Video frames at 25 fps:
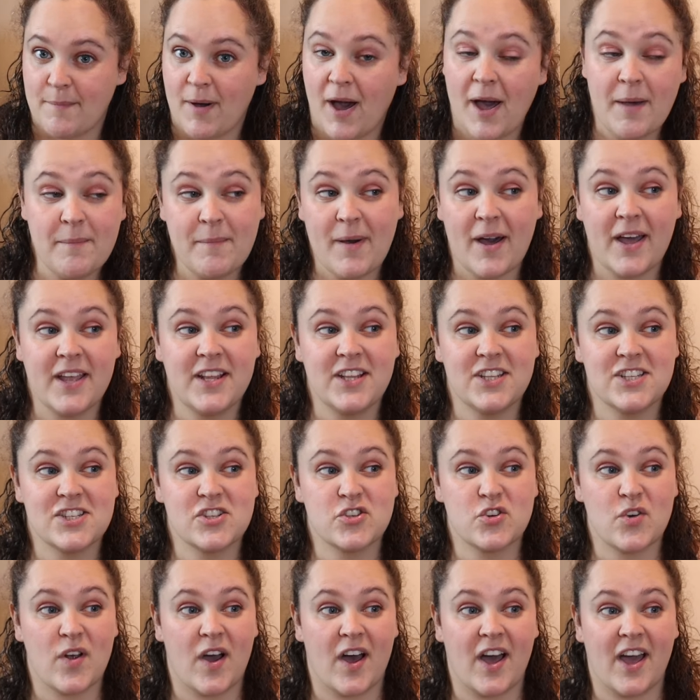I might
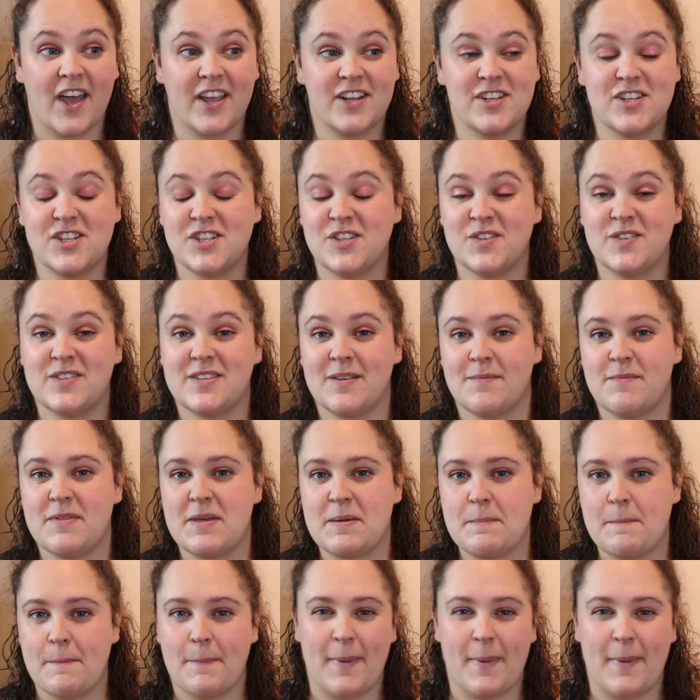try to do something